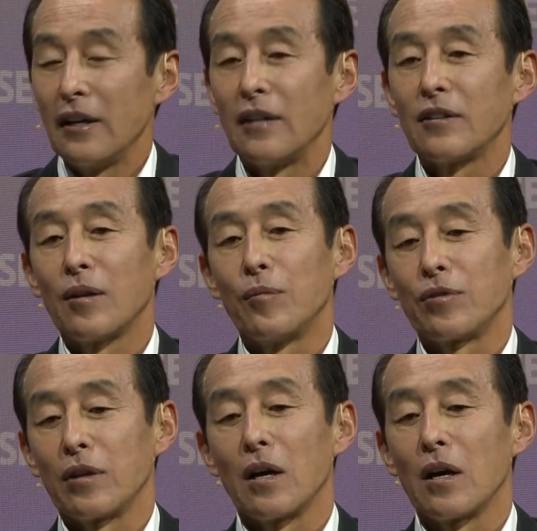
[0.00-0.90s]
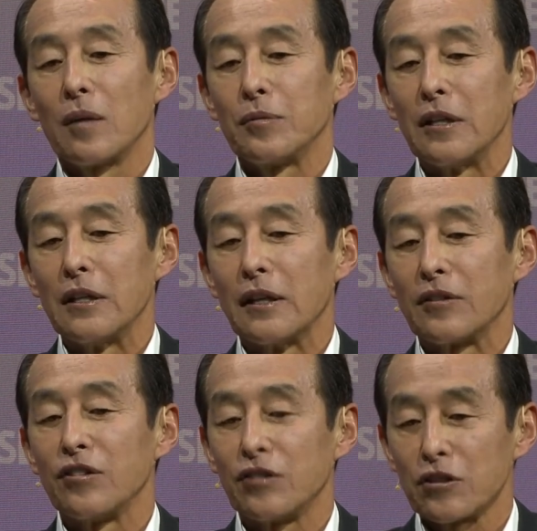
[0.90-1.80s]
in terms of the uh,
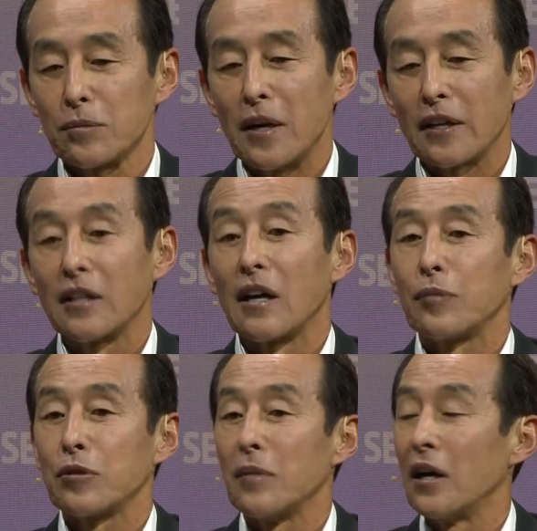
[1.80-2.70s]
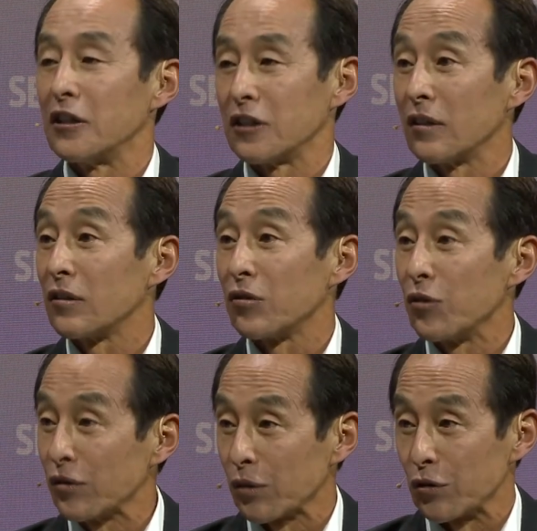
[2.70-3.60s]
decision making optimizing the
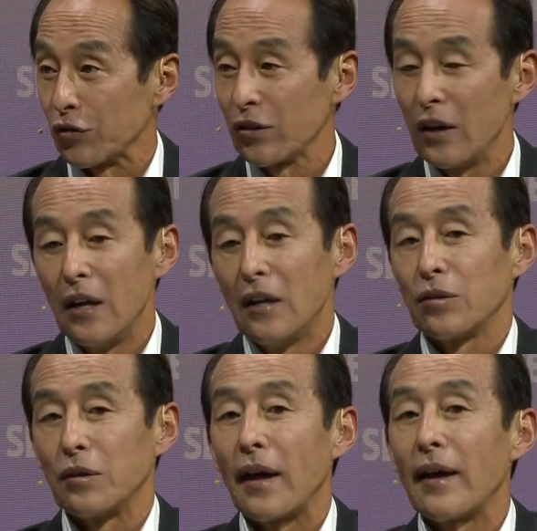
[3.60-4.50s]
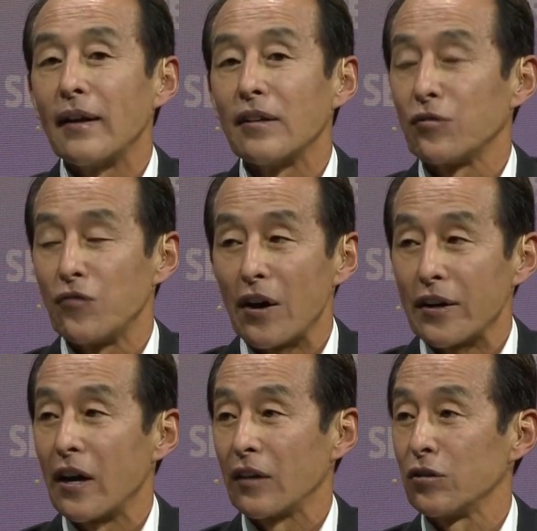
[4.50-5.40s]
resource Today, it's
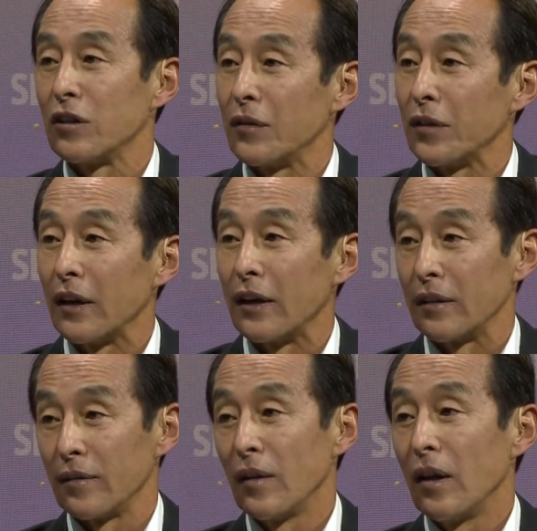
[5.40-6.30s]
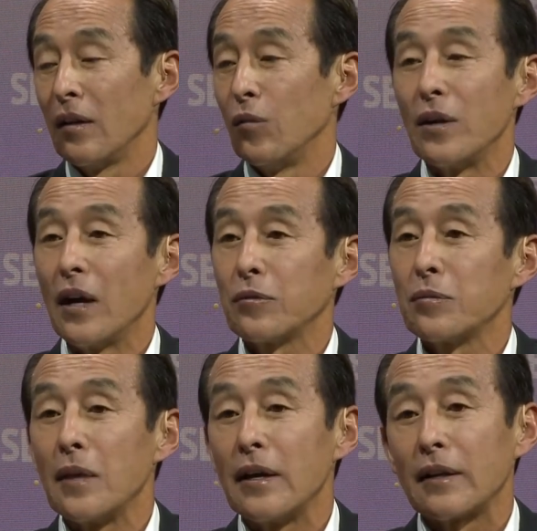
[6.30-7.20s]
very hard to navigate. We have
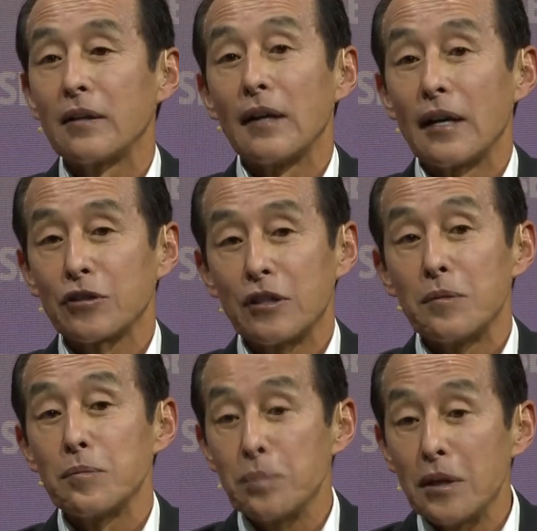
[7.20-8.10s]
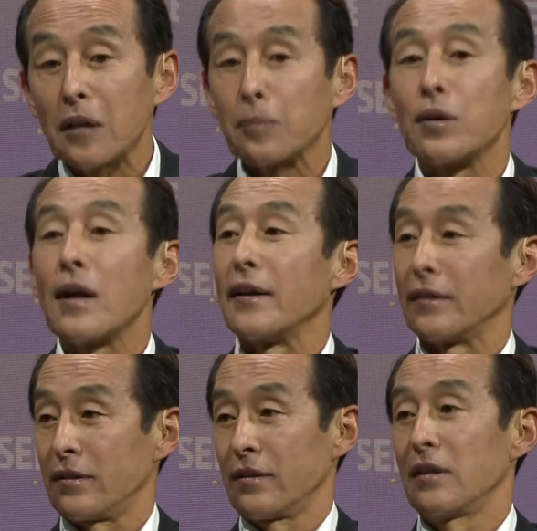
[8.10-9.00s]
to make actually big
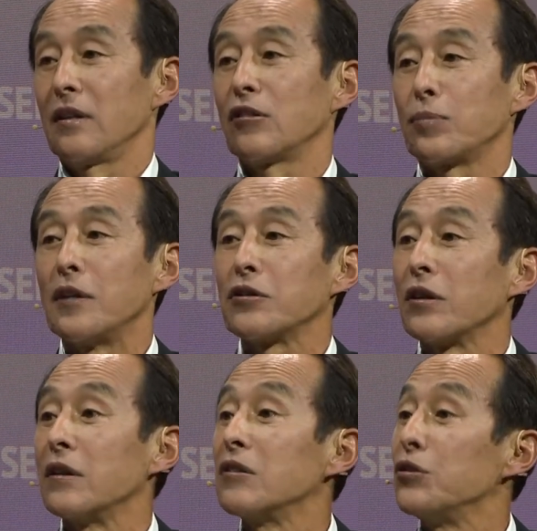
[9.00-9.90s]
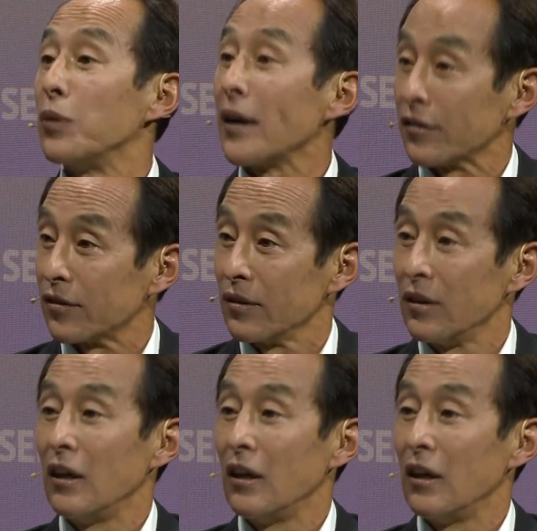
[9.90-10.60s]
plant expansion in US